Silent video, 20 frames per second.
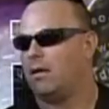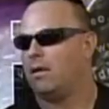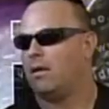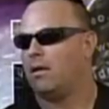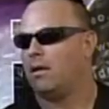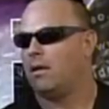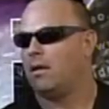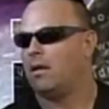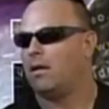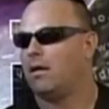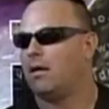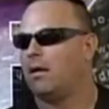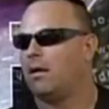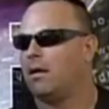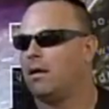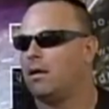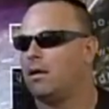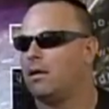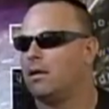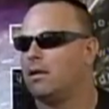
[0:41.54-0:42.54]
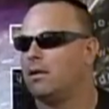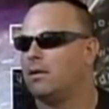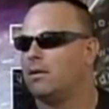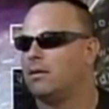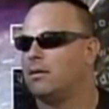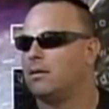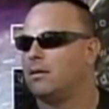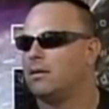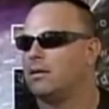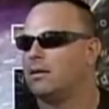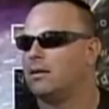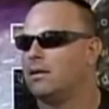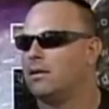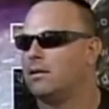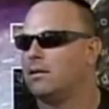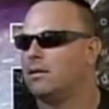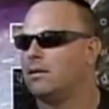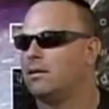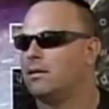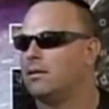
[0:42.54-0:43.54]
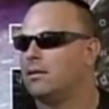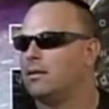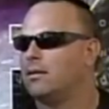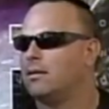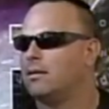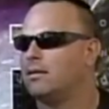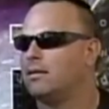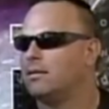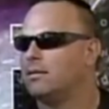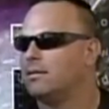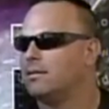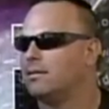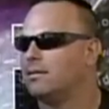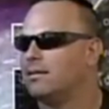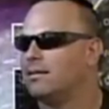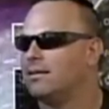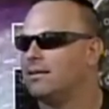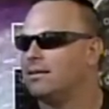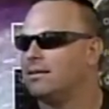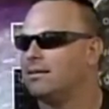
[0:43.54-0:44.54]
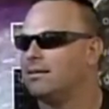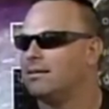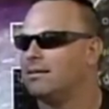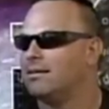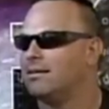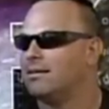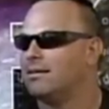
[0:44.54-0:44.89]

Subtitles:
[no speech]